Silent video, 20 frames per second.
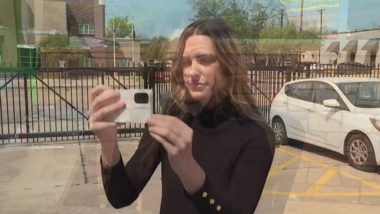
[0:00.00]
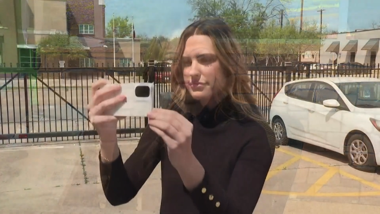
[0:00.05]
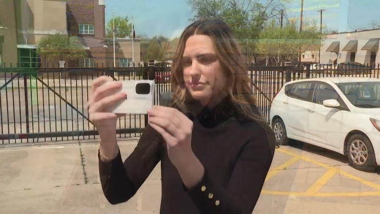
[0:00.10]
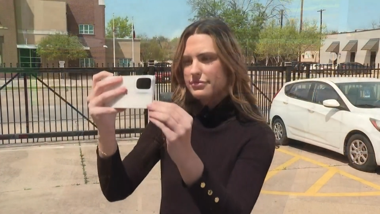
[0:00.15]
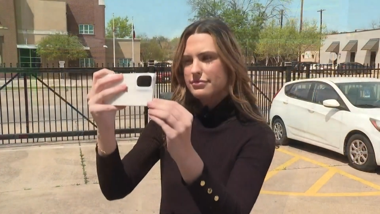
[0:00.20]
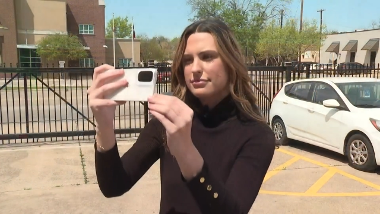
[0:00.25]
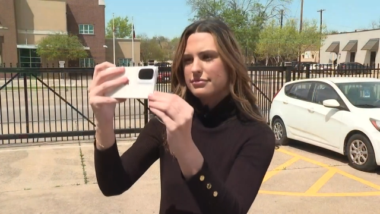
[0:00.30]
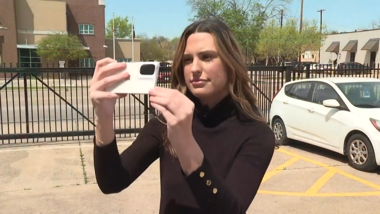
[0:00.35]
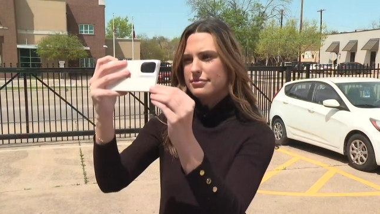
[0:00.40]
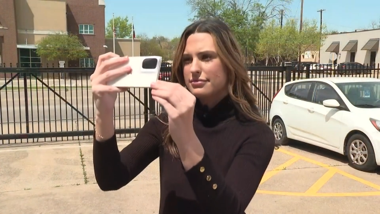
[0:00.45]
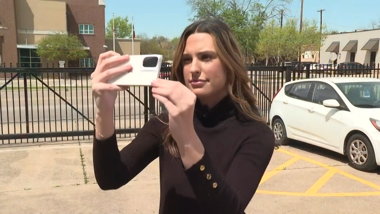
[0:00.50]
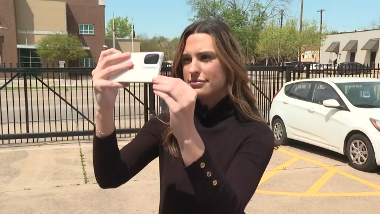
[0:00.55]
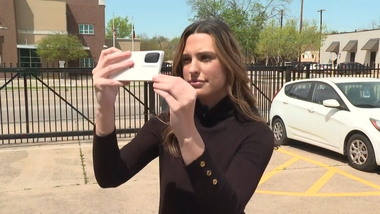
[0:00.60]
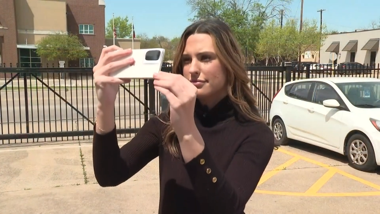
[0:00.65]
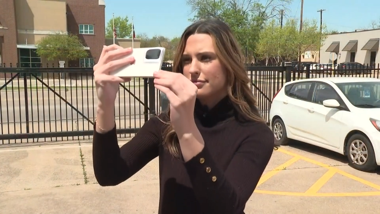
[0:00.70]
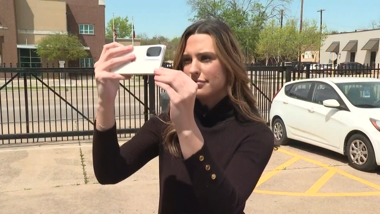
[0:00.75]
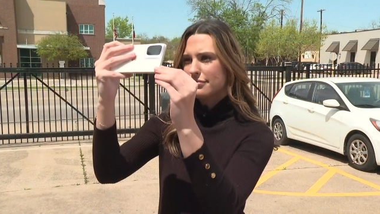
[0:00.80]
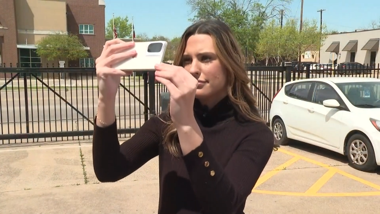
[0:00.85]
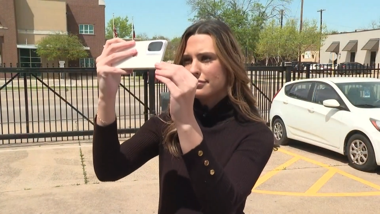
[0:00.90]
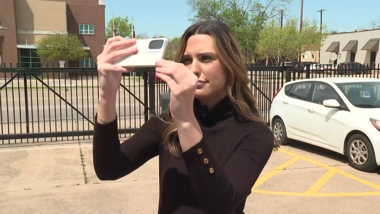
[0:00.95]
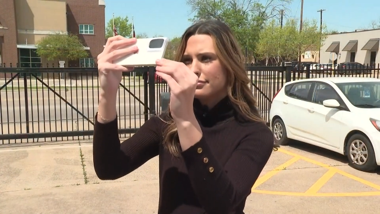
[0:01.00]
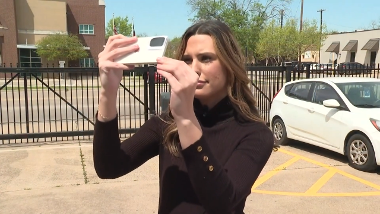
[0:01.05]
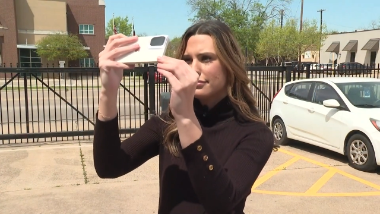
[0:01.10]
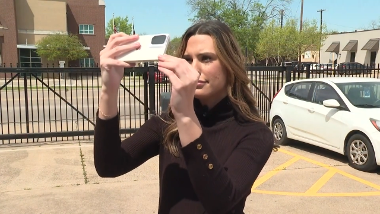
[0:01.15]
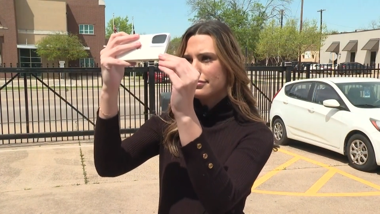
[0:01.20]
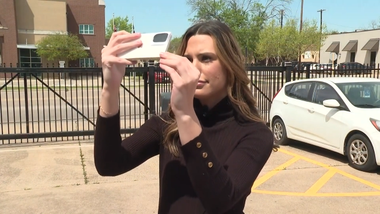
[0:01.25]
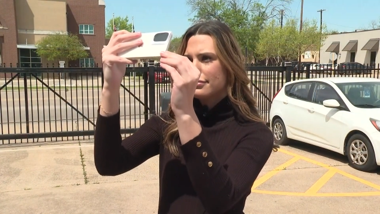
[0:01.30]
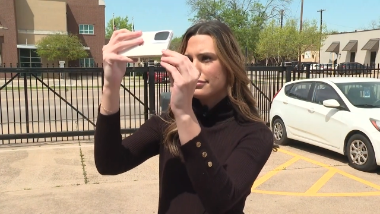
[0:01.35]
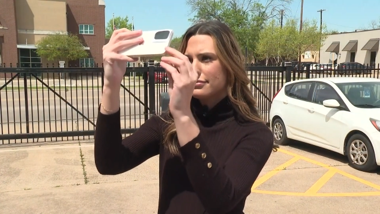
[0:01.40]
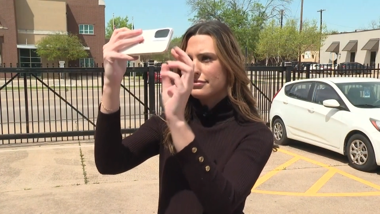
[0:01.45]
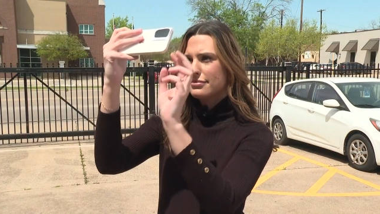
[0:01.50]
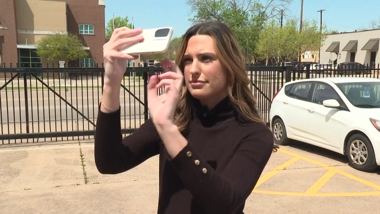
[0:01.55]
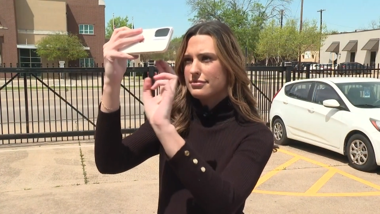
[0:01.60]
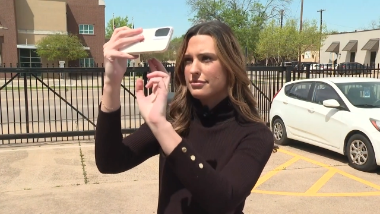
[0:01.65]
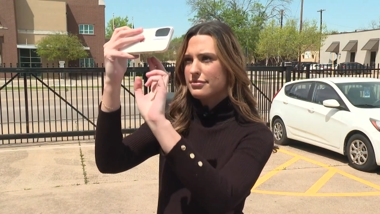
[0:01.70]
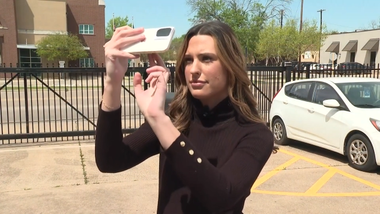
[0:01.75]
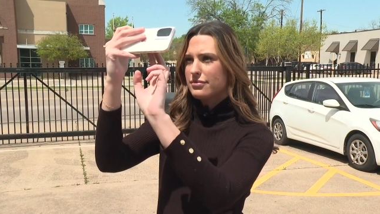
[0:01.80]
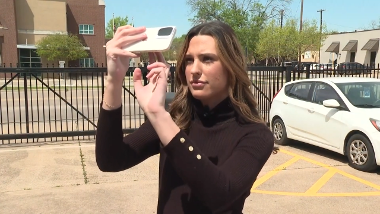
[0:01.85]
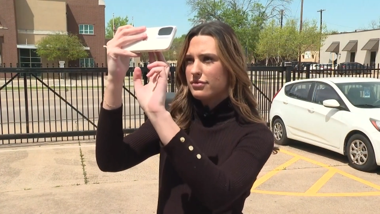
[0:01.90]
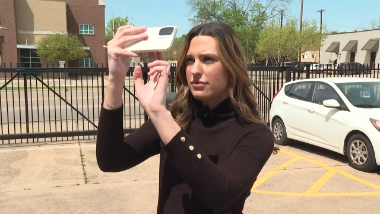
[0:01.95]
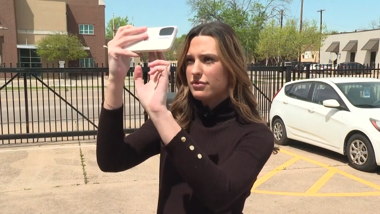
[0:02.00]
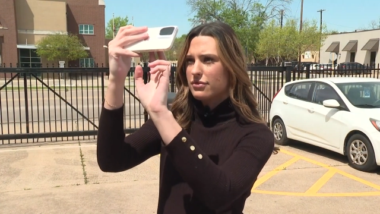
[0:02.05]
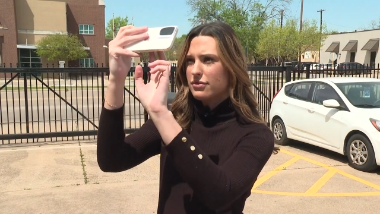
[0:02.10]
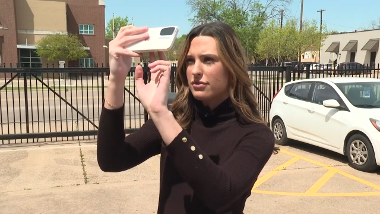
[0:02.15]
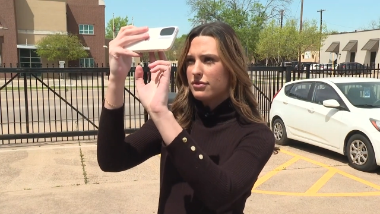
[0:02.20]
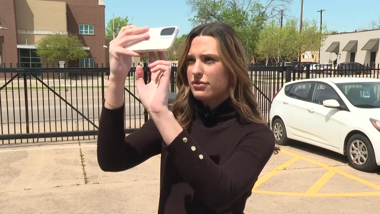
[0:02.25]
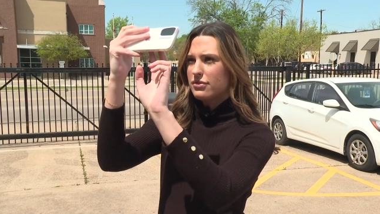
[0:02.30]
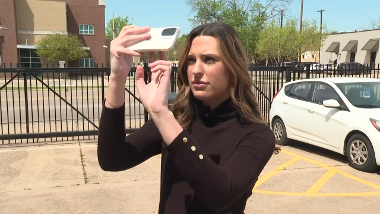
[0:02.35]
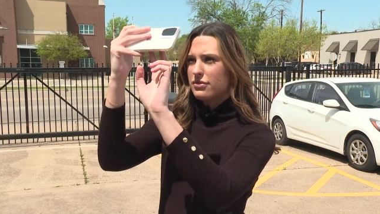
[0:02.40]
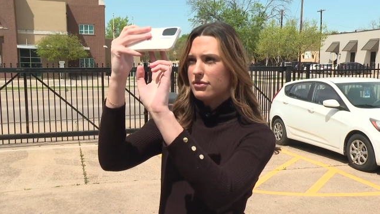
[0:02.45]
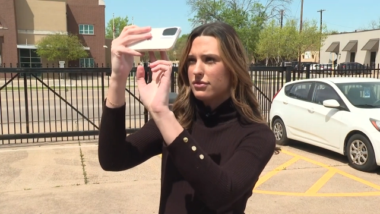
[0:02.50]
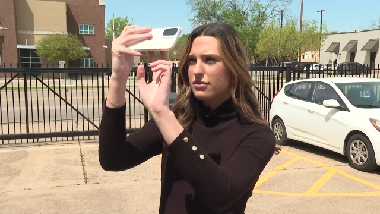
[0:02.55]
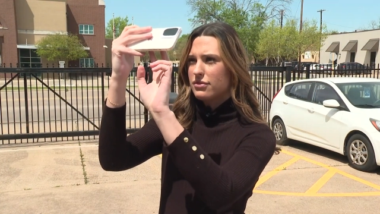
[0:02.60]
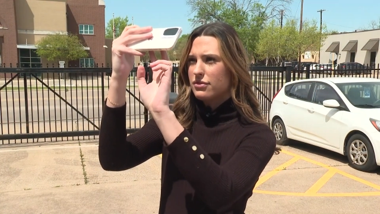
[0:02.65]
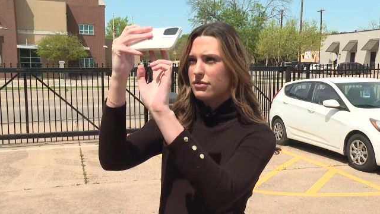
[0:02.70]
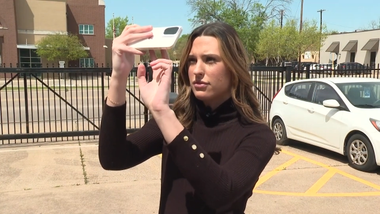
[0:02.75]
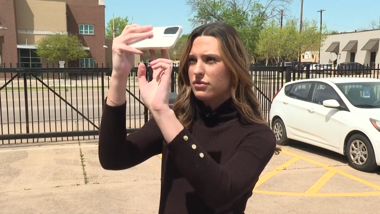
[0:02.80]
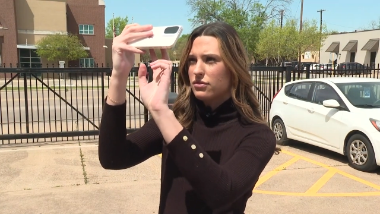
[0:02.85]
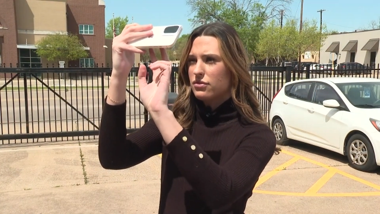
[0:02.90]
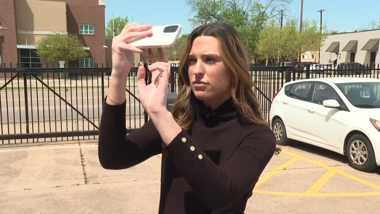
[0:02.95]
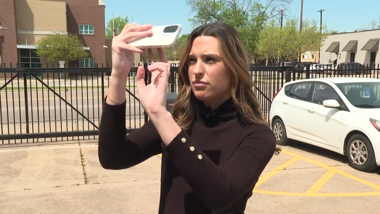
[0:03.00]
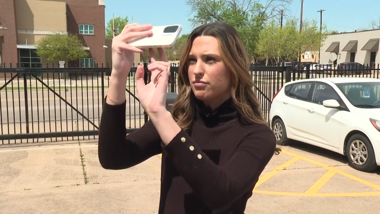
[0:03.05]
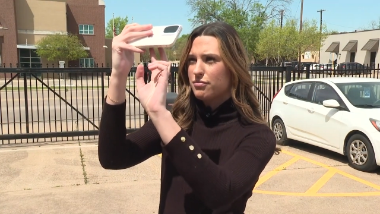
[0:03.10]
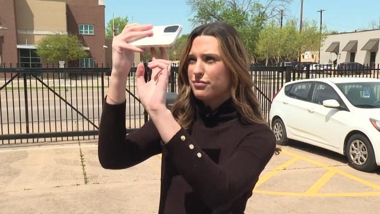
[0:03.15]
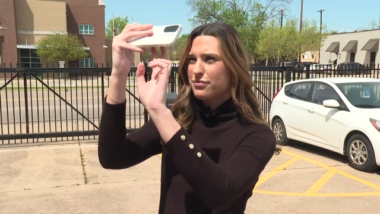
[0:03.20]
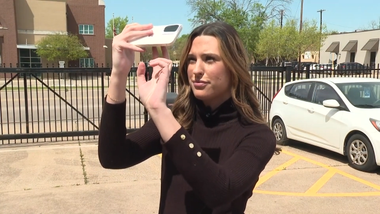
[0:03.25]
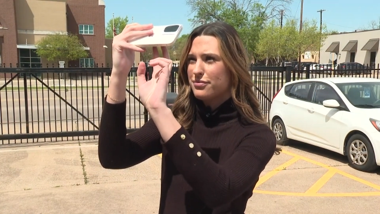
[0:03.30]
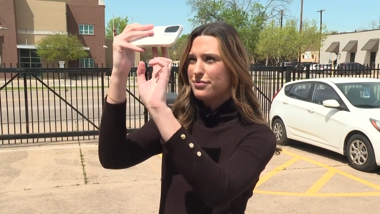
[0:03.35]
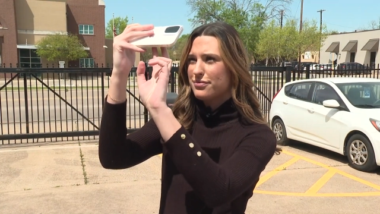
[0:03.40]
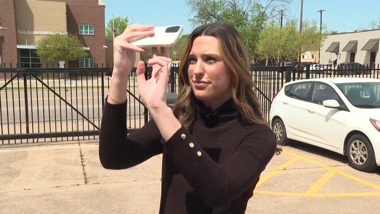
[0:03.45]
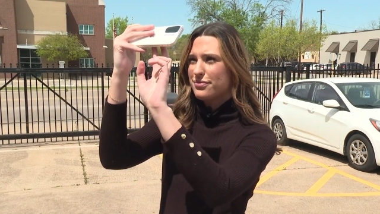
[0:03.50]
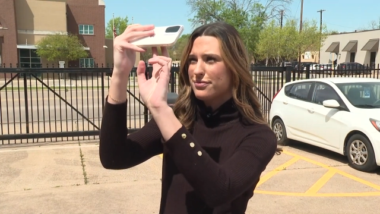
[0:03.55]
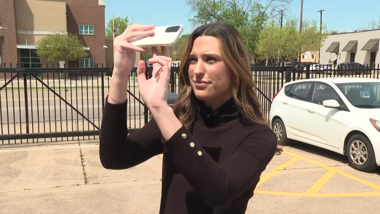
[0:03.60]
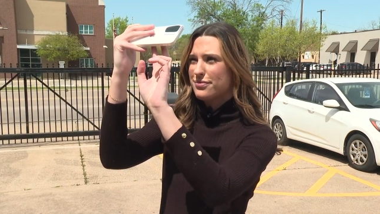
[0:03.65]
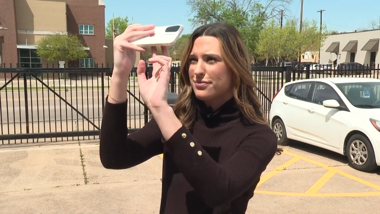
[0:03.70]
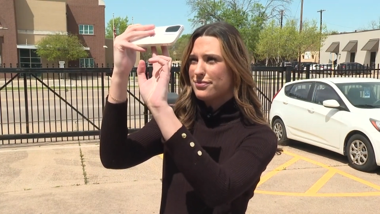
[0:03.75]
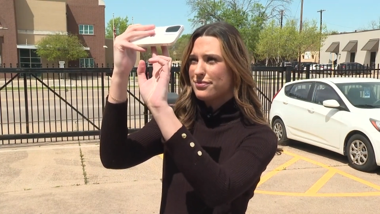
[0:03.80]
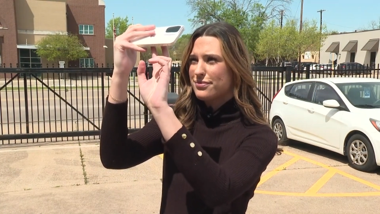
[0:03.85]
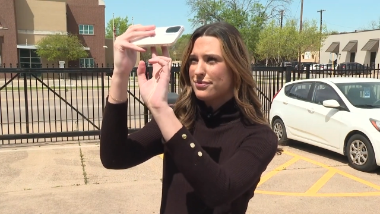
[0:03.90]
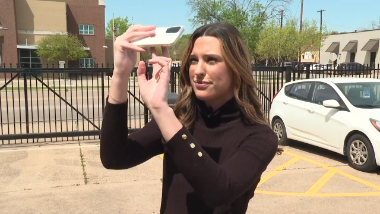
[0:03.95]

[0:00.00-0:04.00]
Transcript: (no one is talking)